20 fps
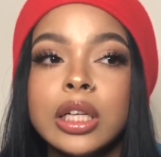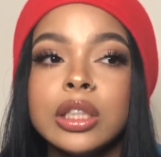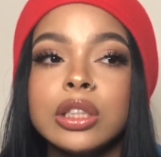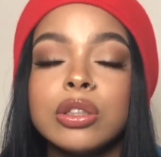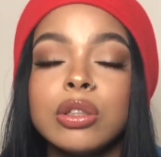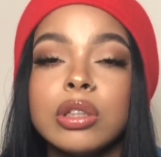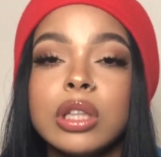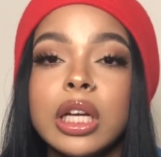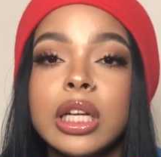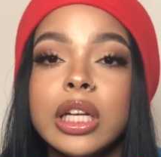
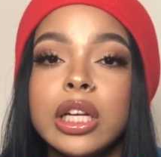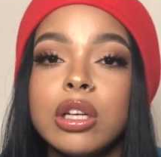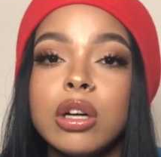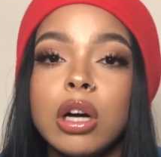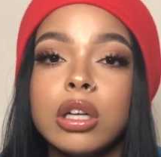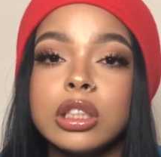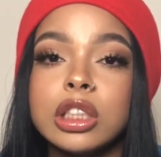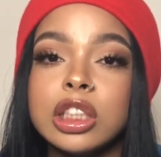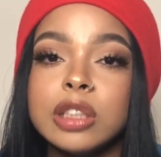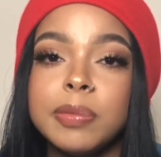So then he
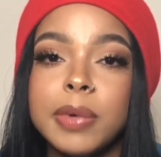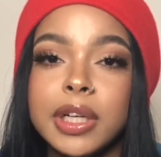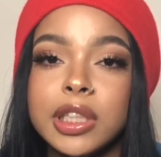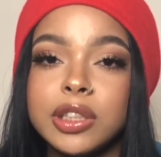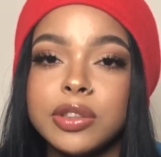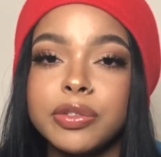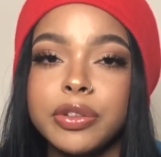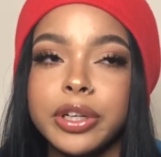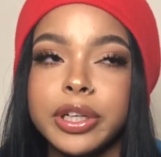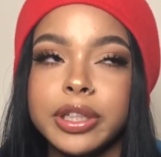calls his
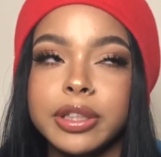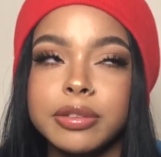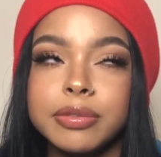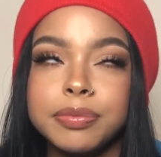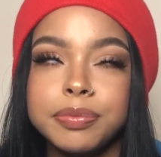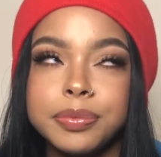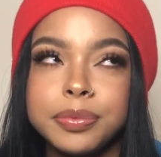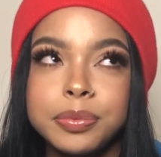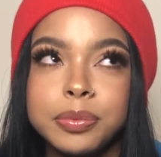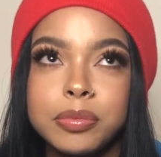best
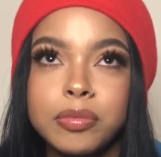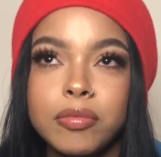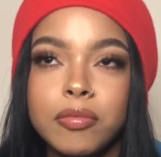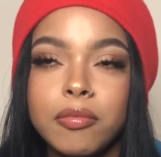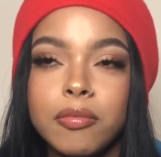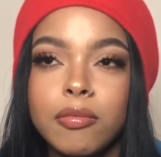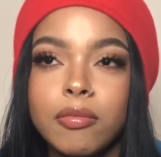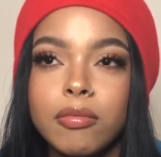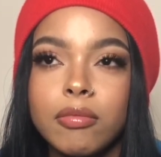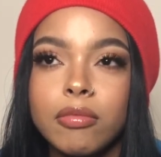friend,
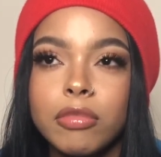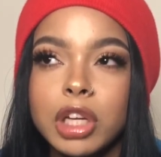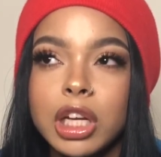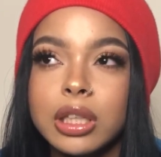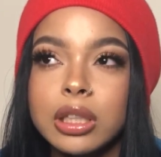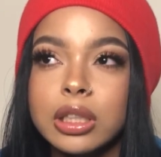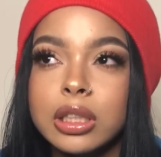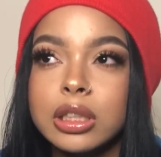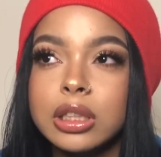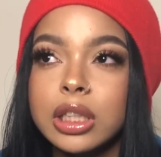
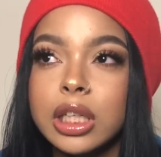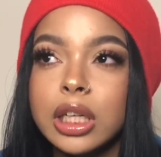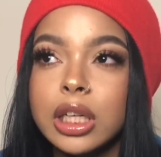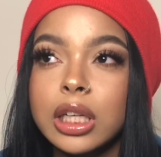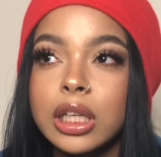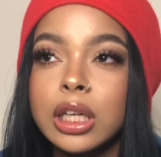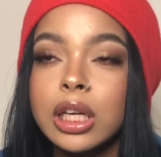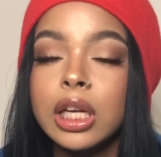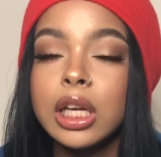this nigga.